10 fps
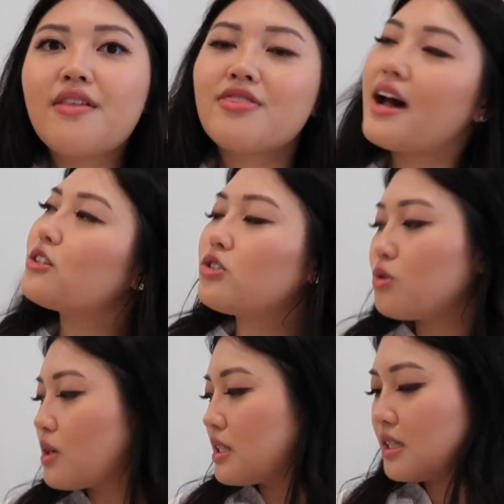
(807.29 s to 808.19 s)
and that
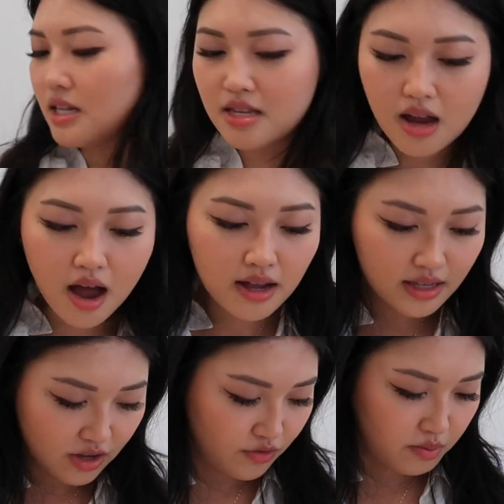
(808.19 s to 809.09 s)
store did
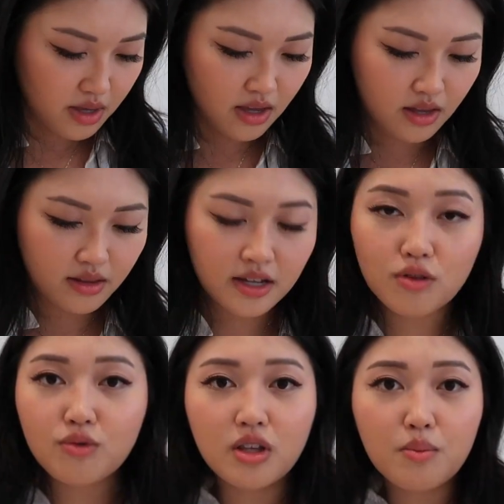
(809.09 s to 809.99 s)
not give me like
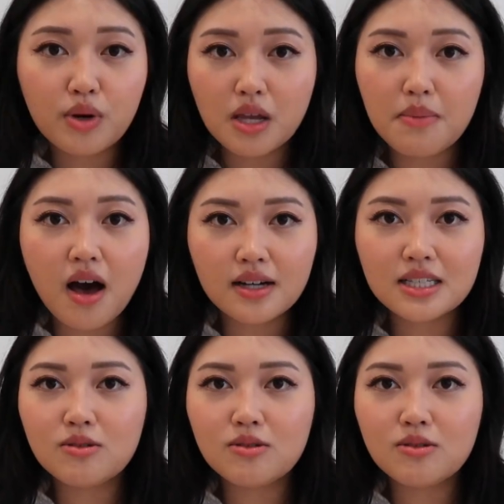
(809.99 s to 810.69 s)
a really pretty box.